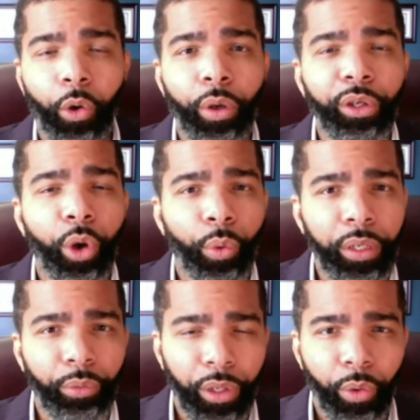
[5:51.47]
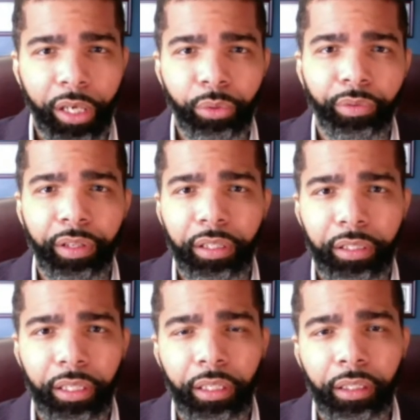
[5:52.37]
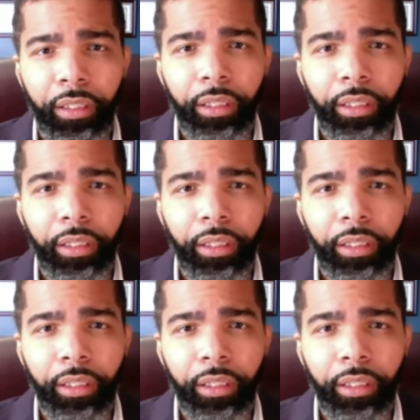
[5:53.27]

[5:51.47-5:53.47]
ongoing request within the city,